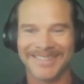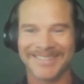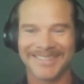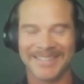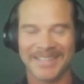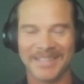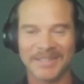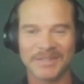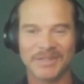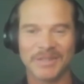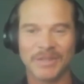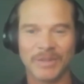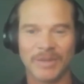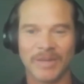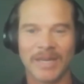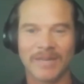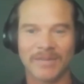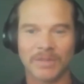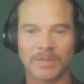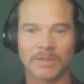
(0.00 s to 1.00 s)
things do you
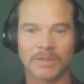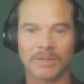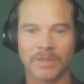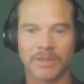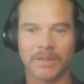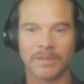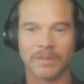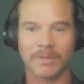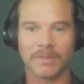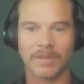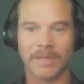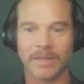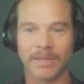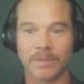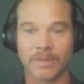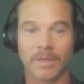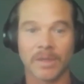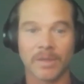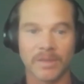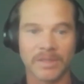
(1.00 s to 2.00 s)
have to learn and
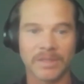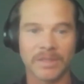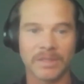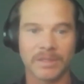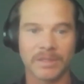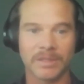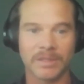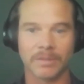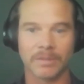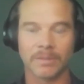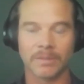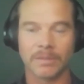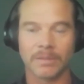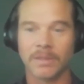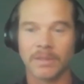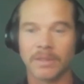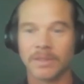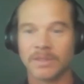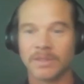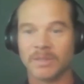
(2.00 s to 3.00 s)
grow into
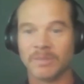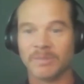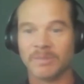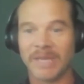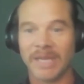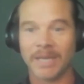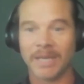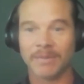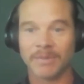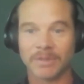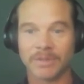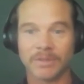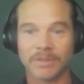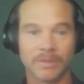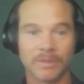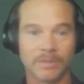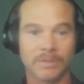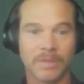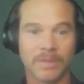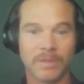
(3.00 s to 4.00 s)
to be able to
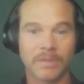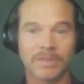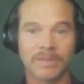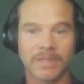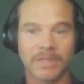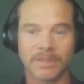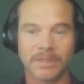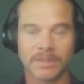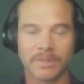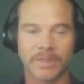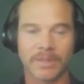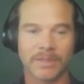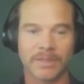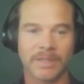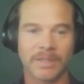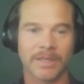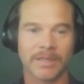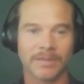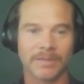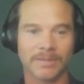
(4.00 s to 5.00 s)
do those things right
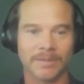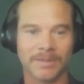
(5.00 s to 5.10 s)
there?